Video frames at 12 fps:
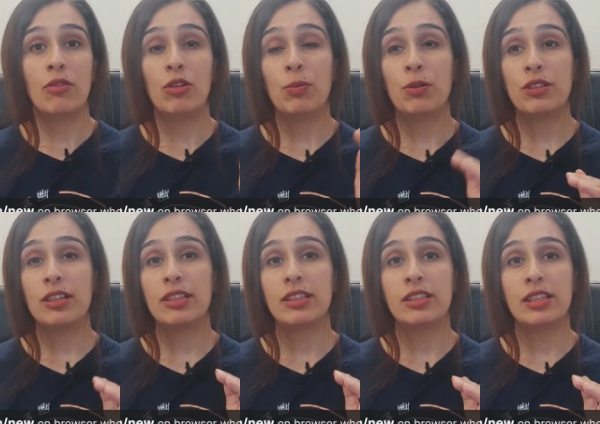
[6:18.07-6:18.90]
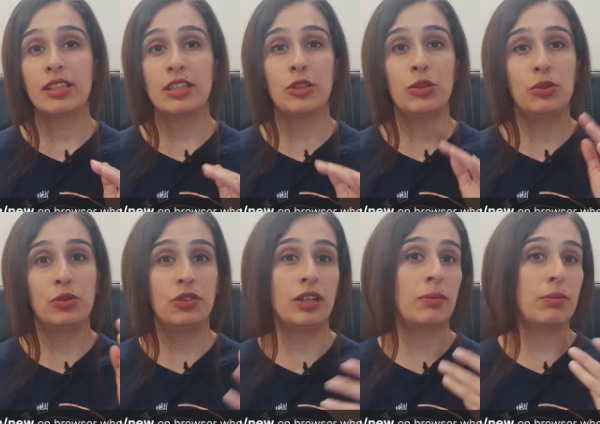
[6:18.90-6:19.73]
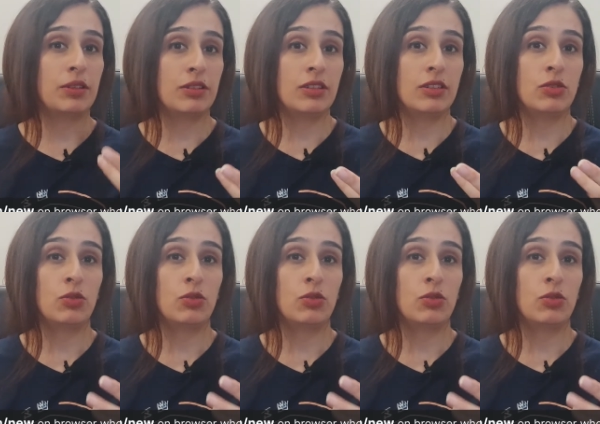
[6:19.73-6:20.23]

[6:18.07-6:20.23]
We personally suggest that you use Zen Business